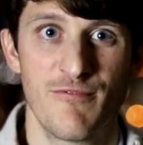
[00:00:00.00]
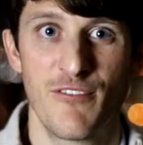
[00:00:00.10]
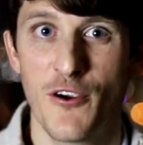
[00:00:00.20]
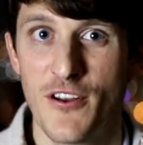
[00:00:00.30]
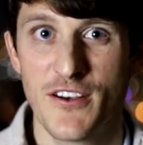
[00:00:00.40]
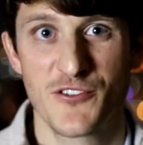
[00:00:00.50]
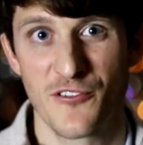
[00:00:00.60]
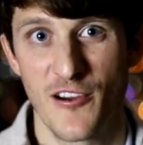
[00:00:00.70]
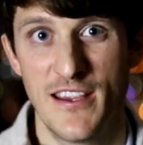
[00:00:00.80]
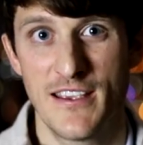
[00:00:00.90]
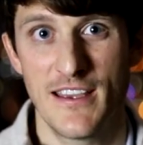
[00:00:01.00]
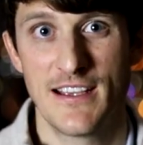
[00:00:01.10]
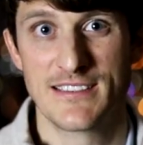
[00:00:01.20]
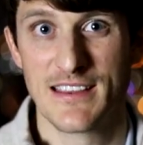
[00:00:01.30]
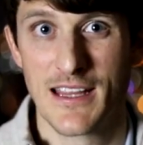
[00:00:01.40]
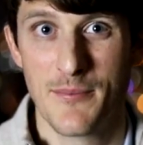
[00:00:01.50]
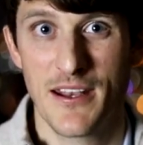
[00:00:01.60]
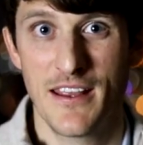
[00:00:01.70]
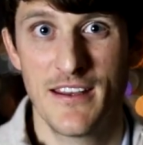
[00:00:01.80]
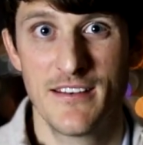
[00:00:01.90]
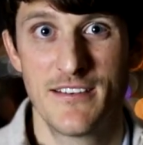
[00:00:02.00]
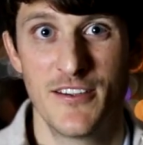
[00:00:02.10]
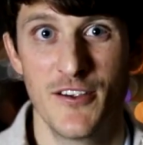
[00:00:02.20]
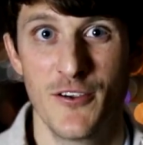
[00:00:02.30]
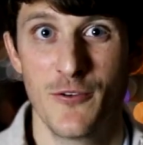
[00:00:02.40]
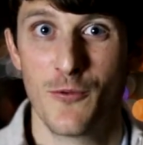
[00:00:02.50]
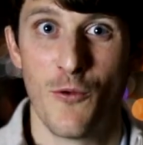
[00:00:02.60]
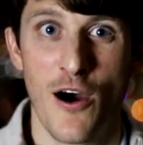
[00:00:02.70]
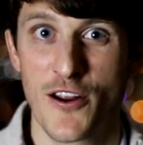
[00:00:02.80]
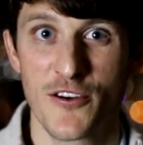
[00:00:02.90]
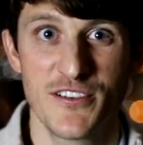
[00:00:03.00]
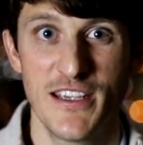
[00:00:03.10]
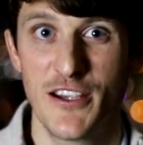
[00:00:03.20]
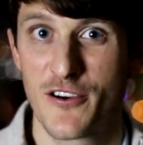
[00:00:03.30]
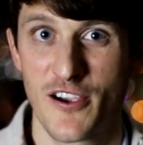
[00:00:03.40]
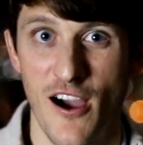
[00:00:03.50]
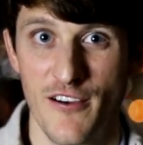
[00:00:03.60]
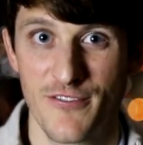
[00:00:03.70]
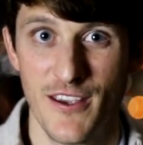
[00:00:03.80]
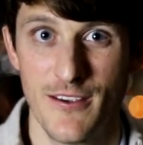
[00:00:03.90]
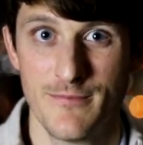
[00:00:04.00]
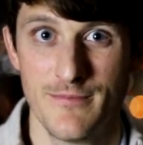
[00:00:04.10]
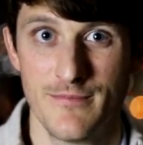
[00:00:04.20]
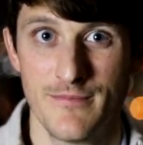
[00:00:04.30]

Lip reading: Food and drink is limited to water, tea, or coffee